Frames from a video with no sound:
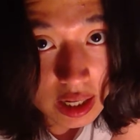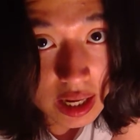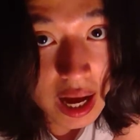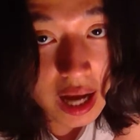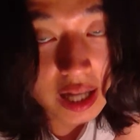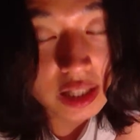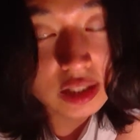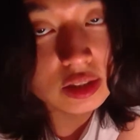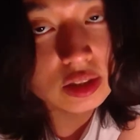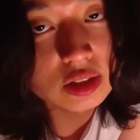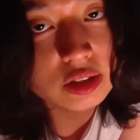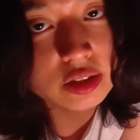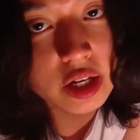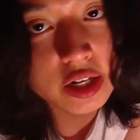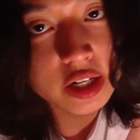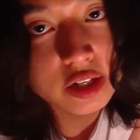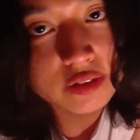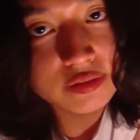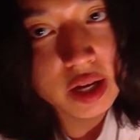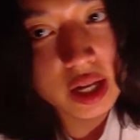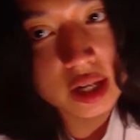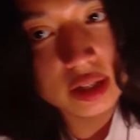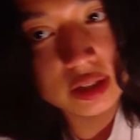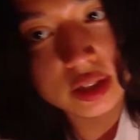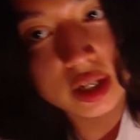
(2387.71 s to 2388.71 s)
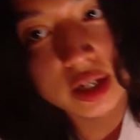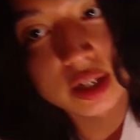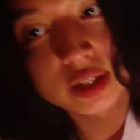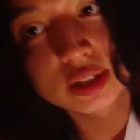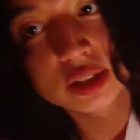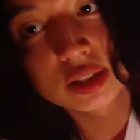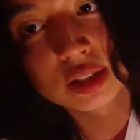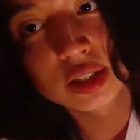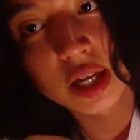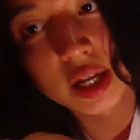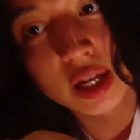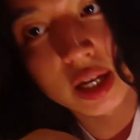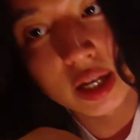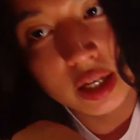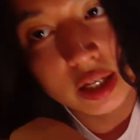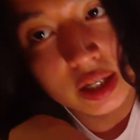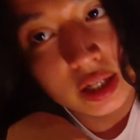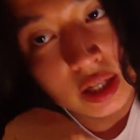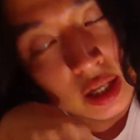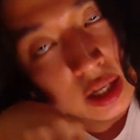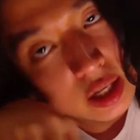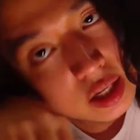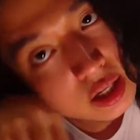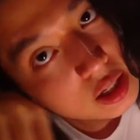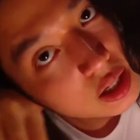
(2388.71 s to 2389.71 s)
had a stunning Valentine's Day.
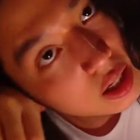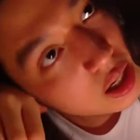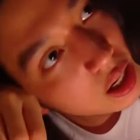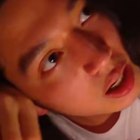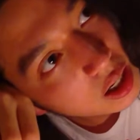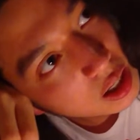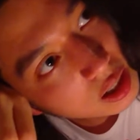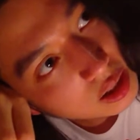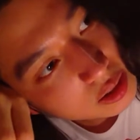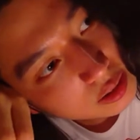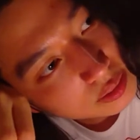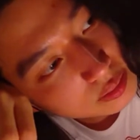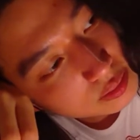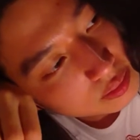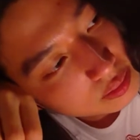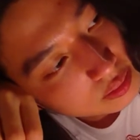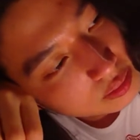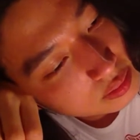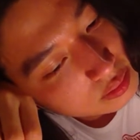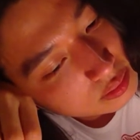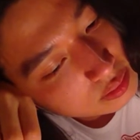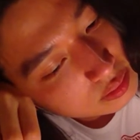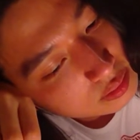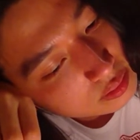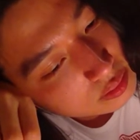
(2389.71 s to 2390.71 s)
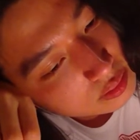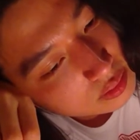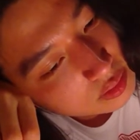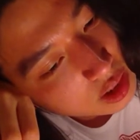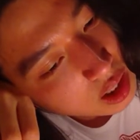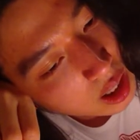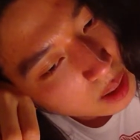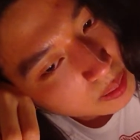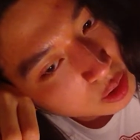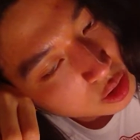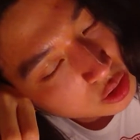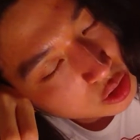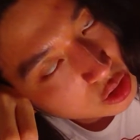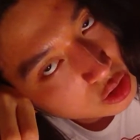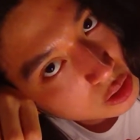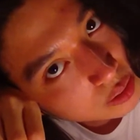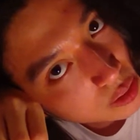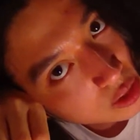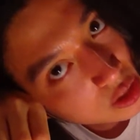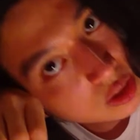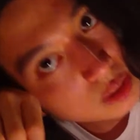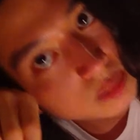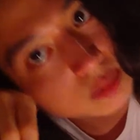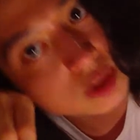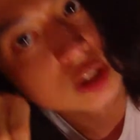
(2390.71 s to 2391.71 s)
I'm not sure
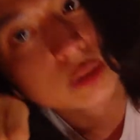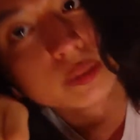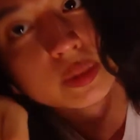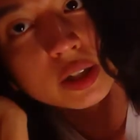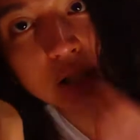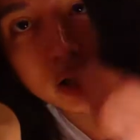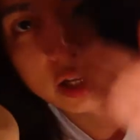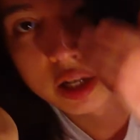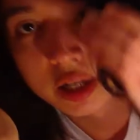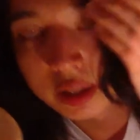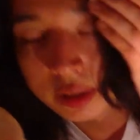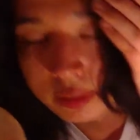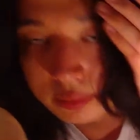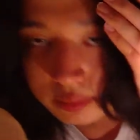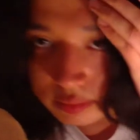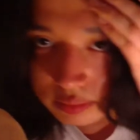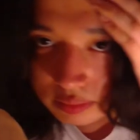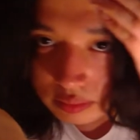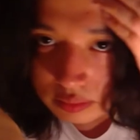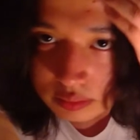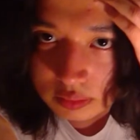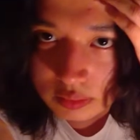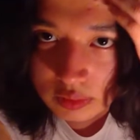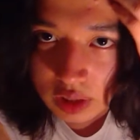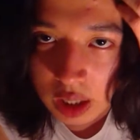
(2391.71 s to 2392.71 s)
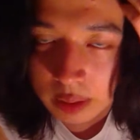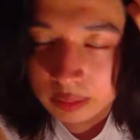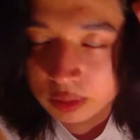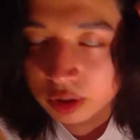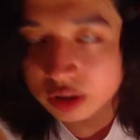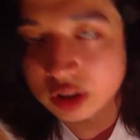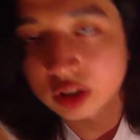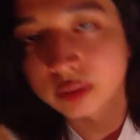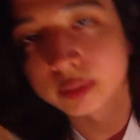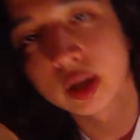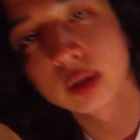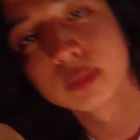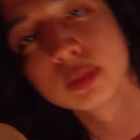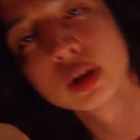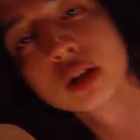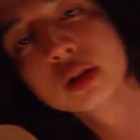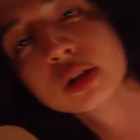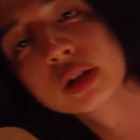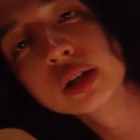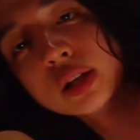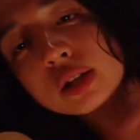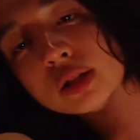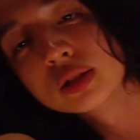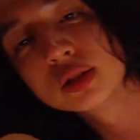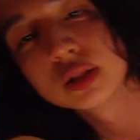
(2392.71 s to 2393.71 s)
whether I'm not going to be
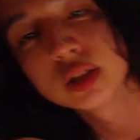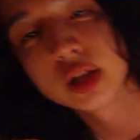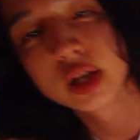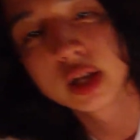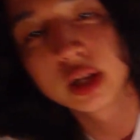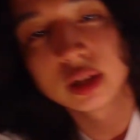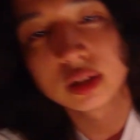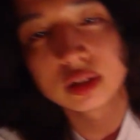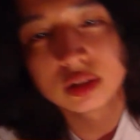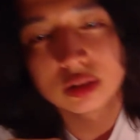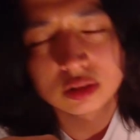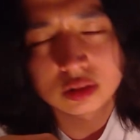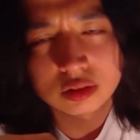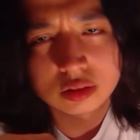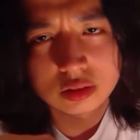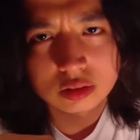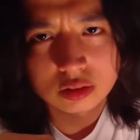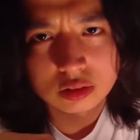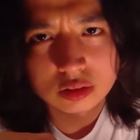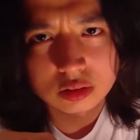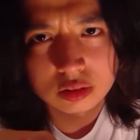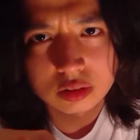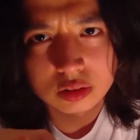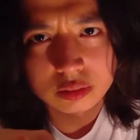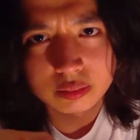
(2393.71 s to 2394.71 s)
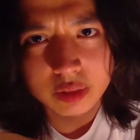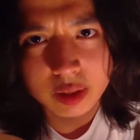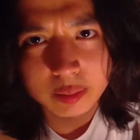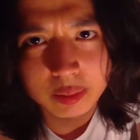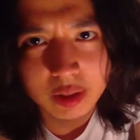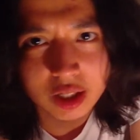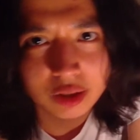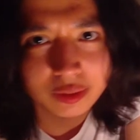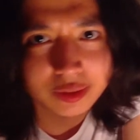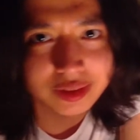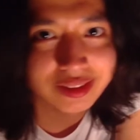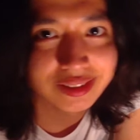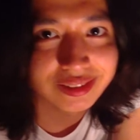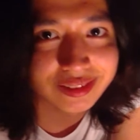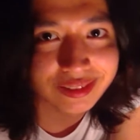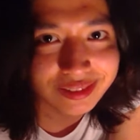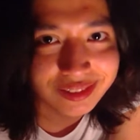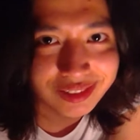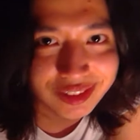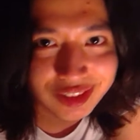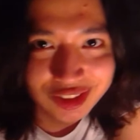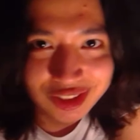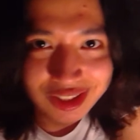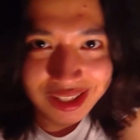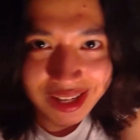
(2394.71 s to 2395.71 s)
uploading it today. maybe I will.
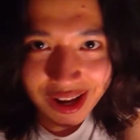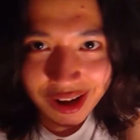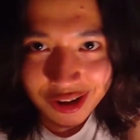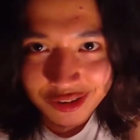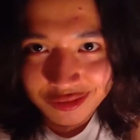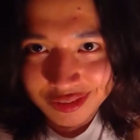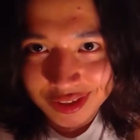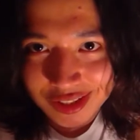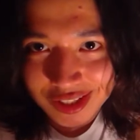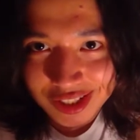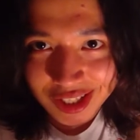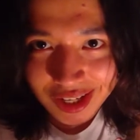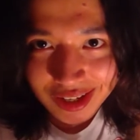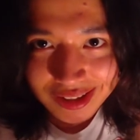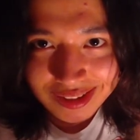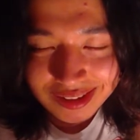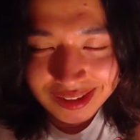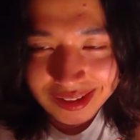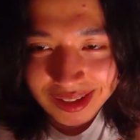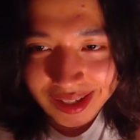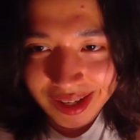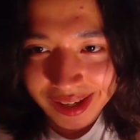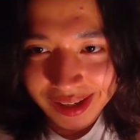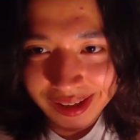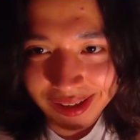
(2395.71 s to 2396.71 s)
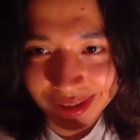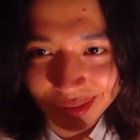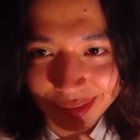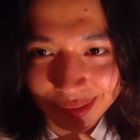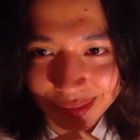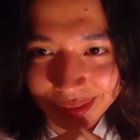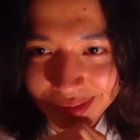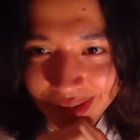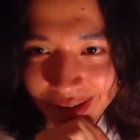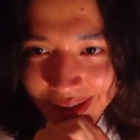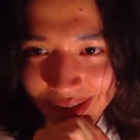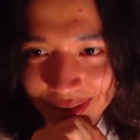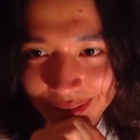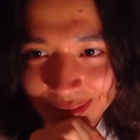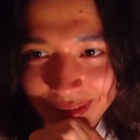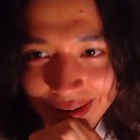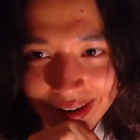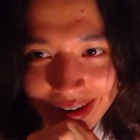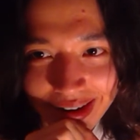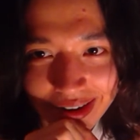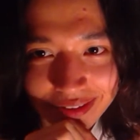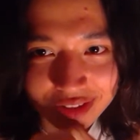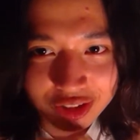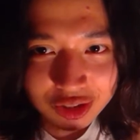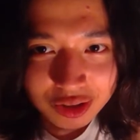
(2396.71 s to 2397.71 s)
Just an hour video today, like right
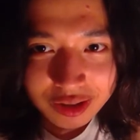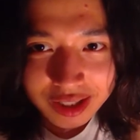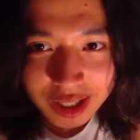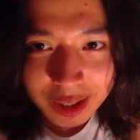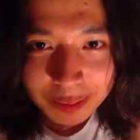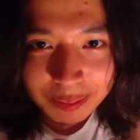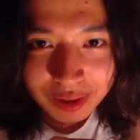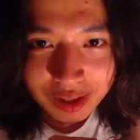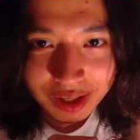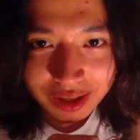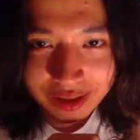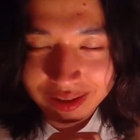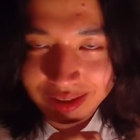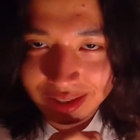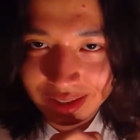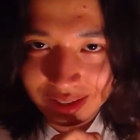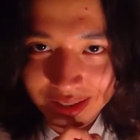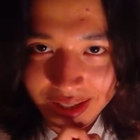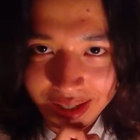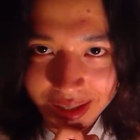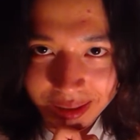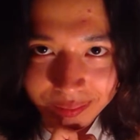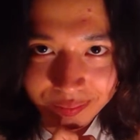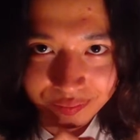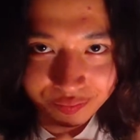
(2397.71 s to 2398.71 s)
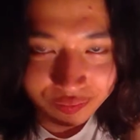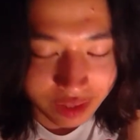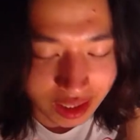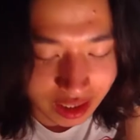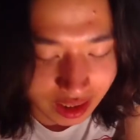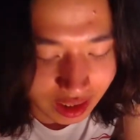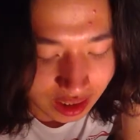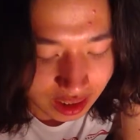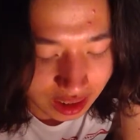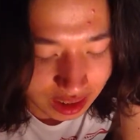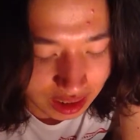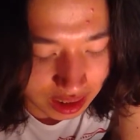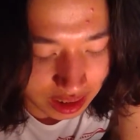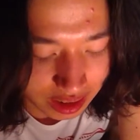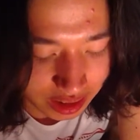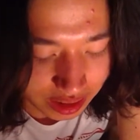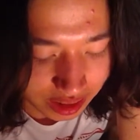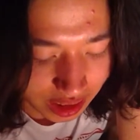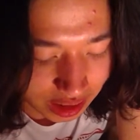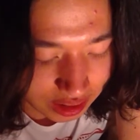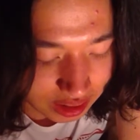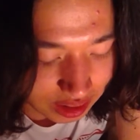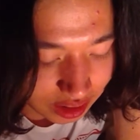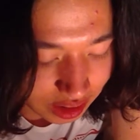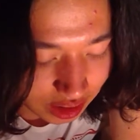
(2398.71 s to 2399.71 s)
after I uploaded
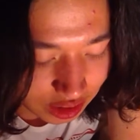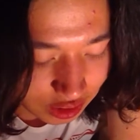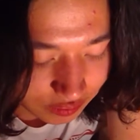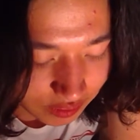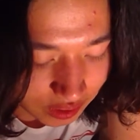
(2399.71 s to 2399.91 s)
yesterday's